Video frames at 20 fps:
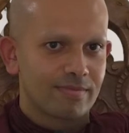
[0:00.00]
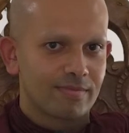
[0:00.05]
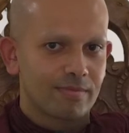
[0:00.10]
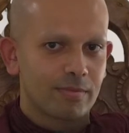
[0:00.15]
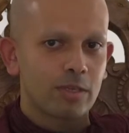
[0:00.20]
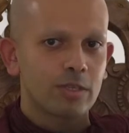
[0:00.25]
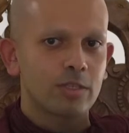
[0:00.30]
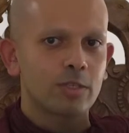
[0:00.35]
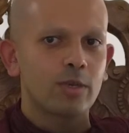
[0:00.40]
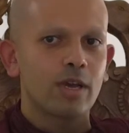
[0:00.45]

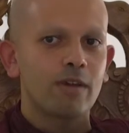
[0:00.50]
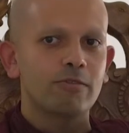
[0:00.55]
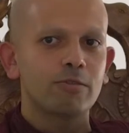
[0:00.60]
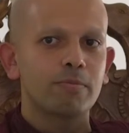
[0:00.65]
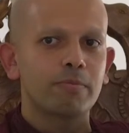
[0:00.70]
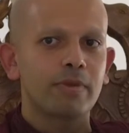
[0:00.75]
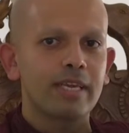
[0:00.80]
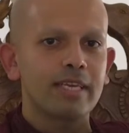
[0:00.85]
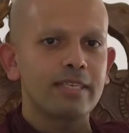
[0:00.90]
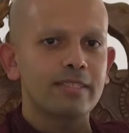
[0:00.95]
Because you have to
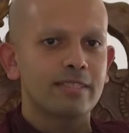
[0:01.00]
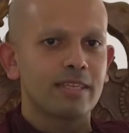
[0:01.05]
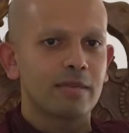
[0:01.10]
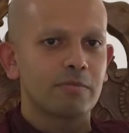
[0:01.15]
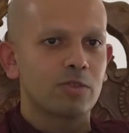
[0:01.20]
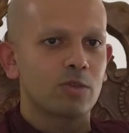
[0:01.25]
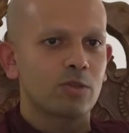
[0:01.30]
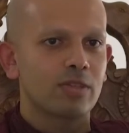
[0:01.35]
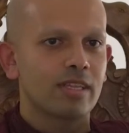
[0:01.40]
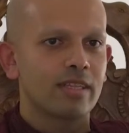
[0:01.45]
please
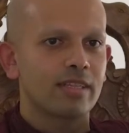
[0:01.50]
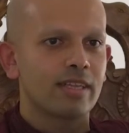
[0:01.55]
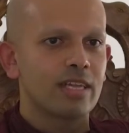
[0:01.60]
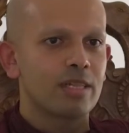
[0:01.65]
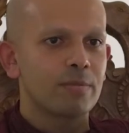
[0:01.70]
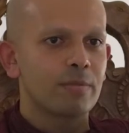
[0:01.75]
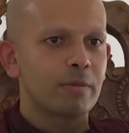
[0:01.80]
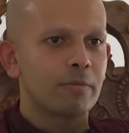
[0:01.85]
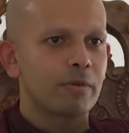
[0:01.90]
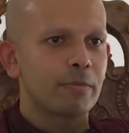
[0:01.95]
them so that
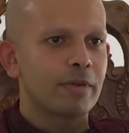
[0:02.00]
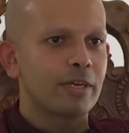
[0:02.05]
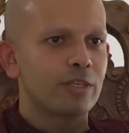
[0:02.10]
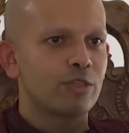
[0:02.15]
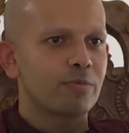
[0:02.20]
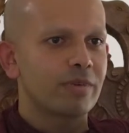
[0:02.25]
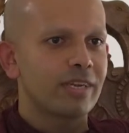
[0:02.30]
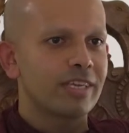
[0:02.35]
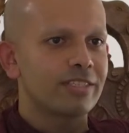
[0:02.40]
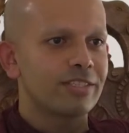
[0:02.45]
they'll be prepared
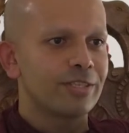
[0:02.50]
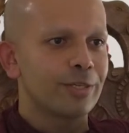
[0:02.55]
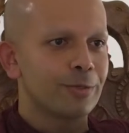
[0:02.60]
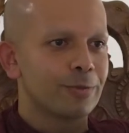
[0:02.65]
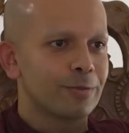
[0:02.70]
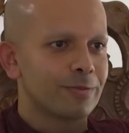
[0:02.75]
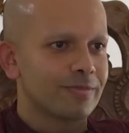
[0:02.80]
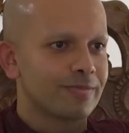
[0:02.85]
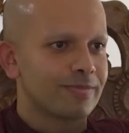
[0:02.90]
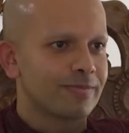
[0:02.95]
to please
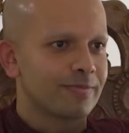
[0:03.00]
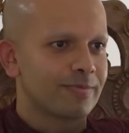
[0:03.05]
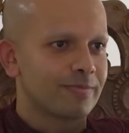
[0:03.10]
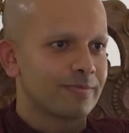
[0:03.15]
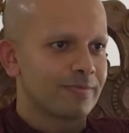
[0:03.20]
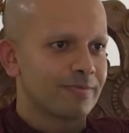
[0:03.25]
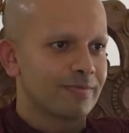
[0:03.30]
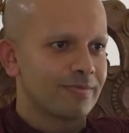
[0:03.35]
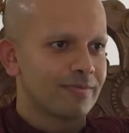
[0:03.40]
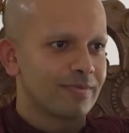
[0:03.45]
you.
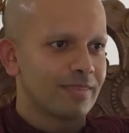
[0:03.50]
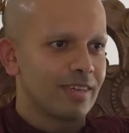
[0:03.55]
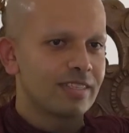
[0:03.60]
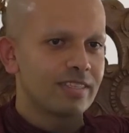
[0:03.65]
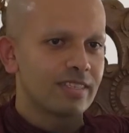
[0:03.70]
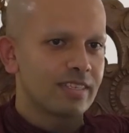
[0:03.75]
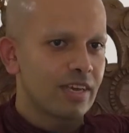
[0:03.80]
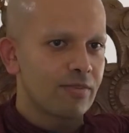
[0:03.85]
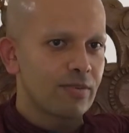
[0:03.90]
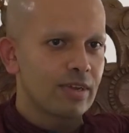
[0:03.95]

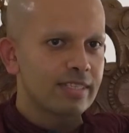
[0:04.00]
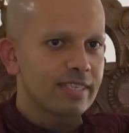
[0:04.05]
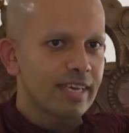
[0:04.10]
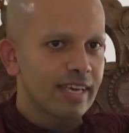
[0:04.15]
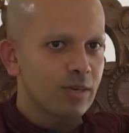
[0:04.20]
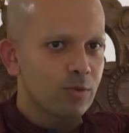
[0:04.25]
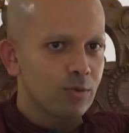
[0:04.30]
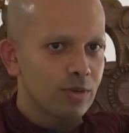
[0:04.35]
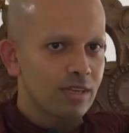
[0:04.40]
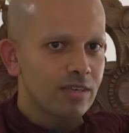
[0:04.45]
It's a give and
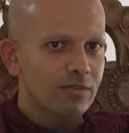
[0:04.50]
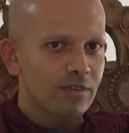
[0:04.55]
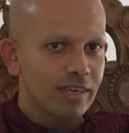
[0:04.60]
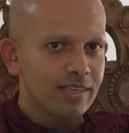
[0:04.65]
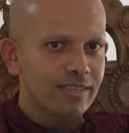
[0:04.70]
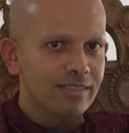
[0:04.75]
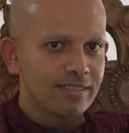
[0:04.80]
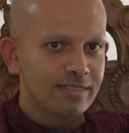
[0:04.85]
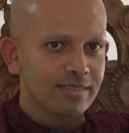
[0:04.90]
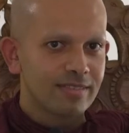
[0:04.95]
take world,
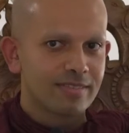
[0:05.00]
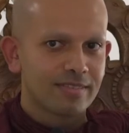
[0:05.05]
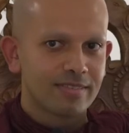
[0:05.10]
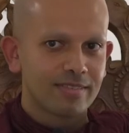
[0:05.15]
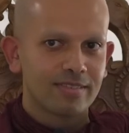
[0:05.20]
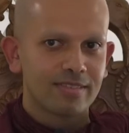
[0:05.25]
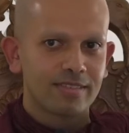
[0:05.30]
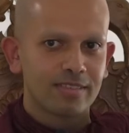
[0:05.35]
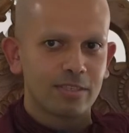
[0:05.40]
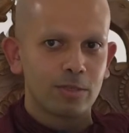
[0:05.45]
right?
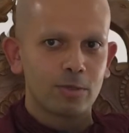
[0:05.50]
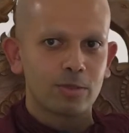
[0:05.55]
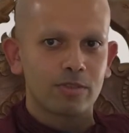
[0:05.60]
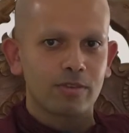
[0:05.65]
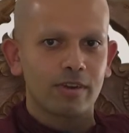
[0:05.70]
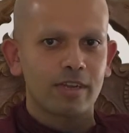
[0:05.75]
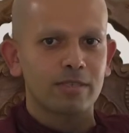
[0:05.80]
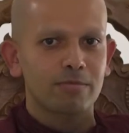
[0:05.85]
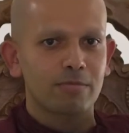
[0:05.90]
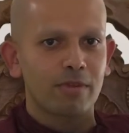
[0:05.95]
You
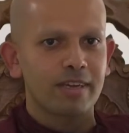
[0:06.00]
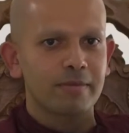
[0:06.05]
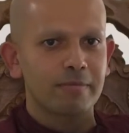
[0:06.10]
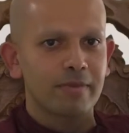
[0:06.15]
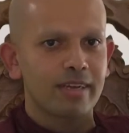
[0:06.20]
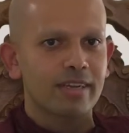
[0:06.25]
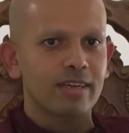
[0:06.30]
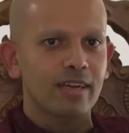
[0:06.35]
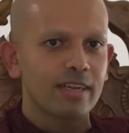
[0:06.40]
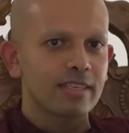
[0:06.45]
scratch my
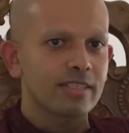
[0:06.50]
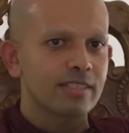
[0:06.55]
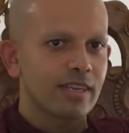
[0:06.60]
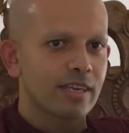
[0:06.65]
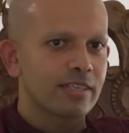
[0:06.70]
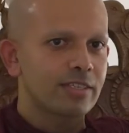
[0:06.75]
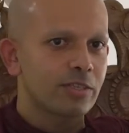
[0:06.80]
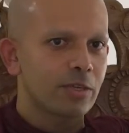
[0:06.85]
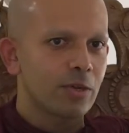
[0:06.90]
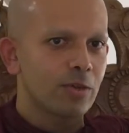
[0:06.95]
back, I
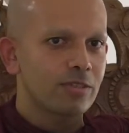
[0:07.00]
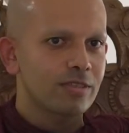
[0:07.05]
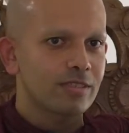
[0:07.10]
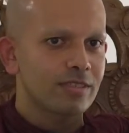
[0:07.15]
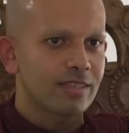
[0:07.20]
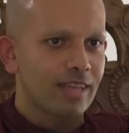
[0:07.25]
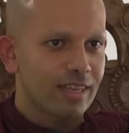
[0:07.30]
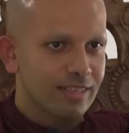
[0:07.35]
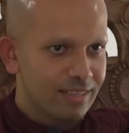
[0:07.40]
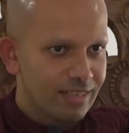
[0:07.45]
scratch
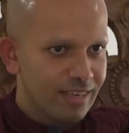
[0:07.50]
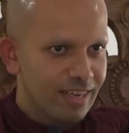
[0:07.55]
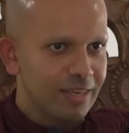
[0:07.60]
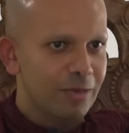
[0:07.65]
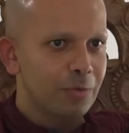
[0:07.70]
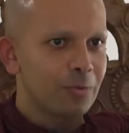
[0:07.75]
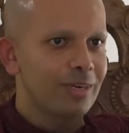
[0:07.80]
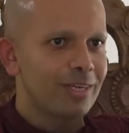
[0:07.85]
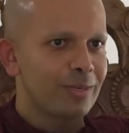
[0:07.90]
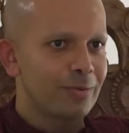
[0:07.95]
yours. That's the kind
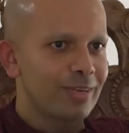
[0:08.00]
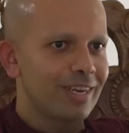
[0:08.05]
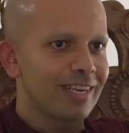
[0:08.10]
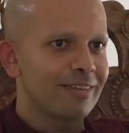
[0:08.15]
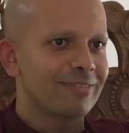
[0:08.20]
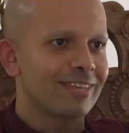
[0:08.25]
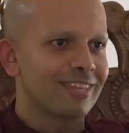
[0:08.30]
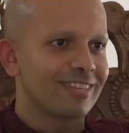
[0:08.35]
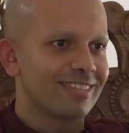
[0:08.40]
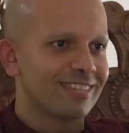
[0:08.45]
of world we
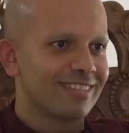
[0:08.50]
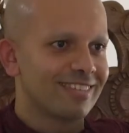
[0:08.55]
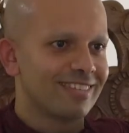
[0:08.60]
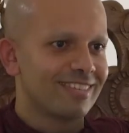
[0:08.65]
live in.